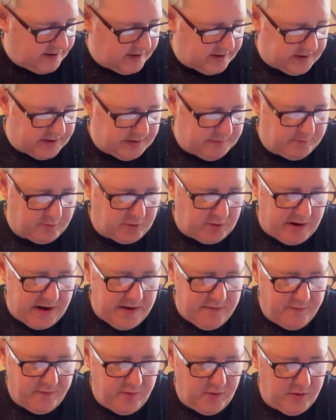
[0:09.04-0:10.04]
I'm
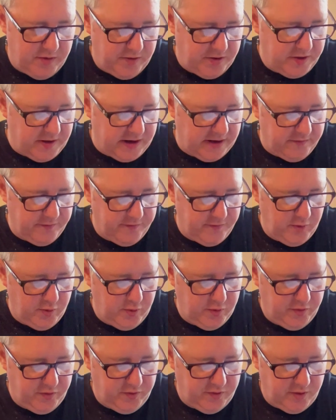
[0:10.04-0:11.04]
grateful and thankful
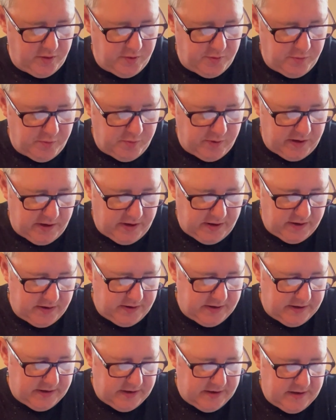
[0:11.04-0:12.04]
to
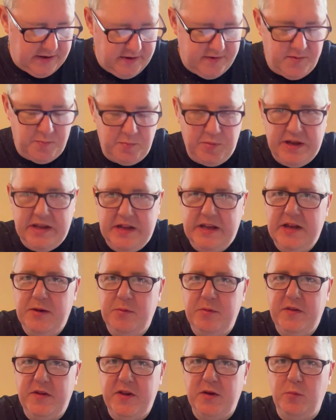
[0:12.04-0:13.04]
be here
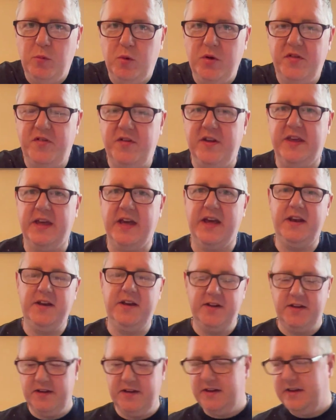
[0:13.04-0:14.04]
with you once again.
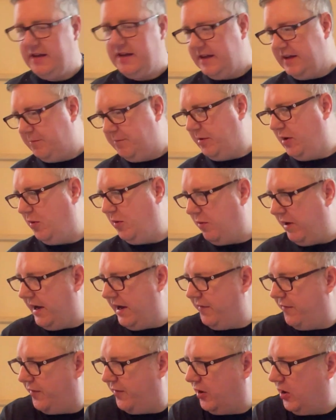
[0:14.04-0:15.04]
Been away
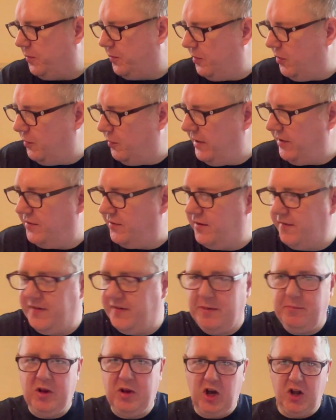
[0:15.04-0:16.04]
for a couple of weeks on a
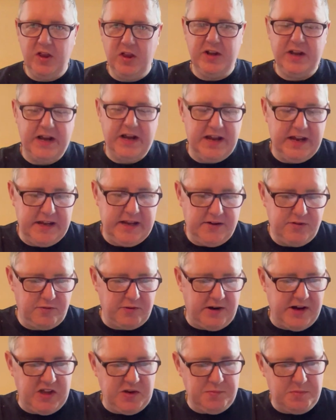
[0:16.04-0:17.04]
family holiday. It's
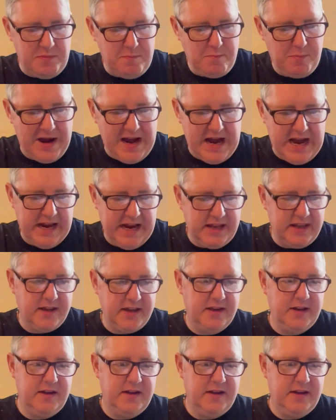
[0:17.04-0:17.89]
great to be back.